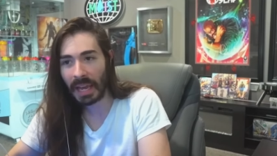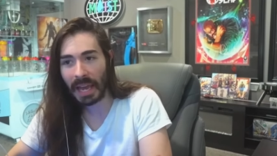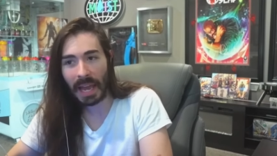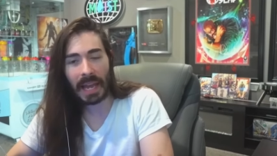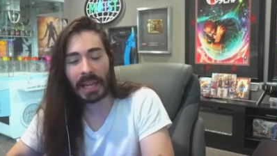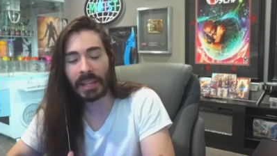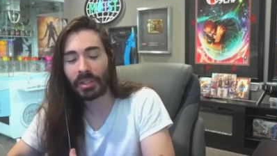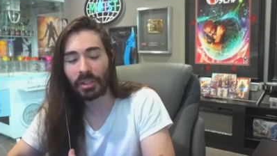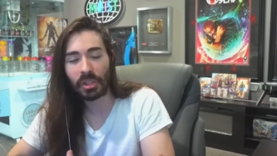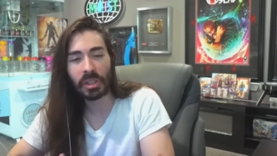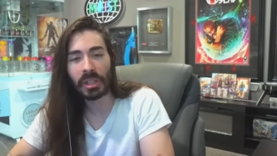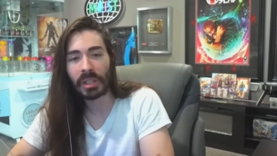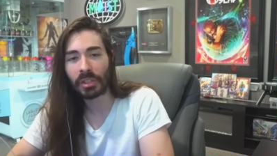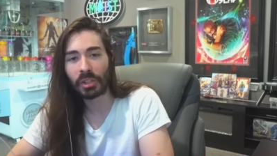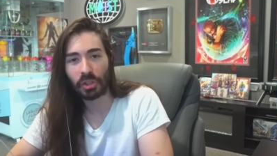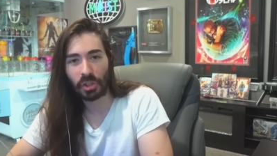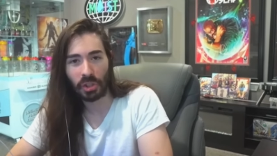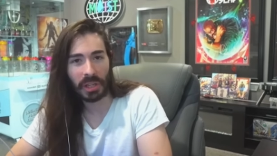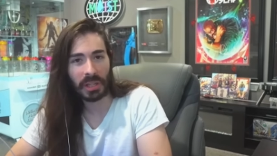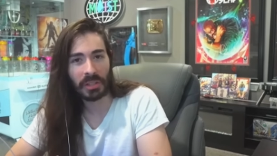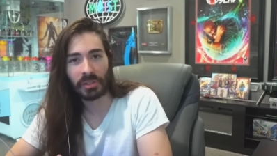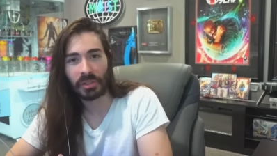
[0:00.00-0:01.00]
and she has
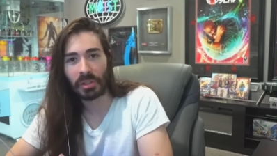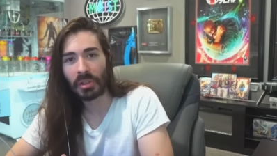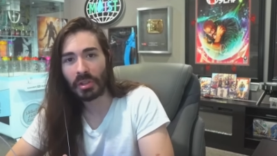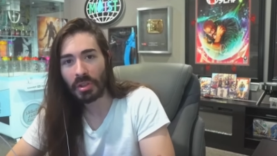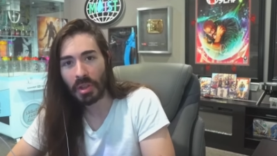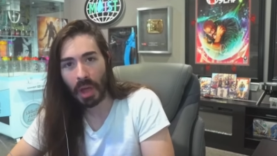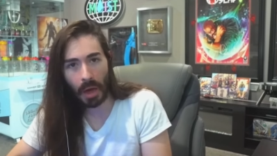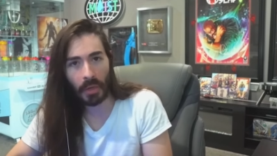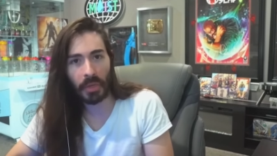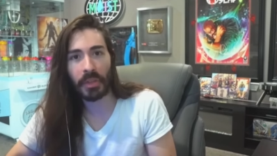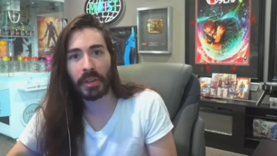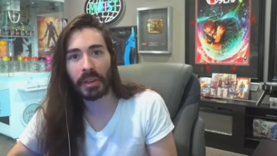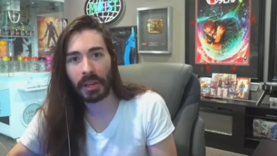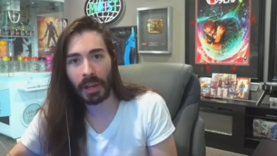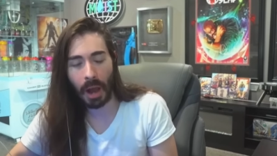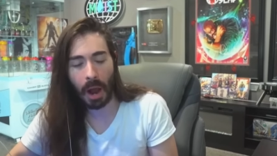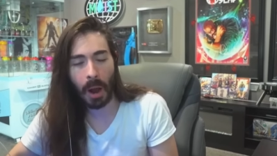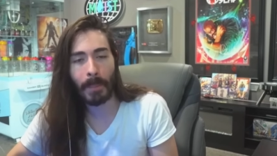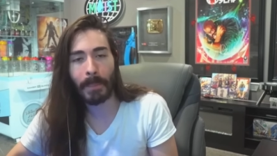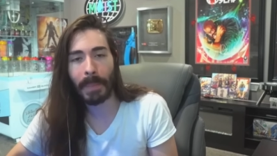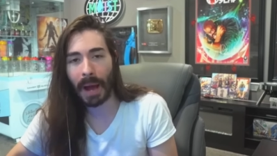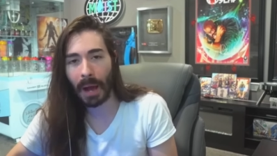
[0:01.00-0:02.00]
changed nothing
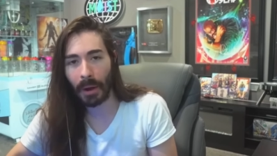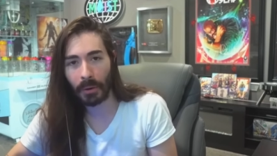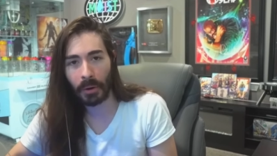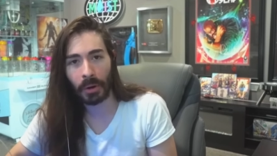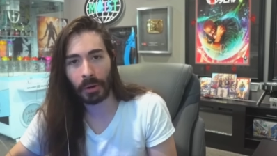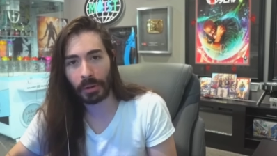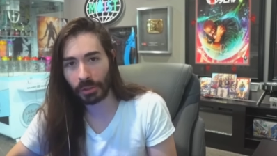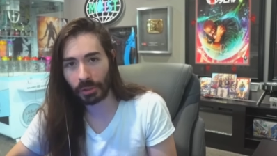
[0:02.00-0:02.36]
about her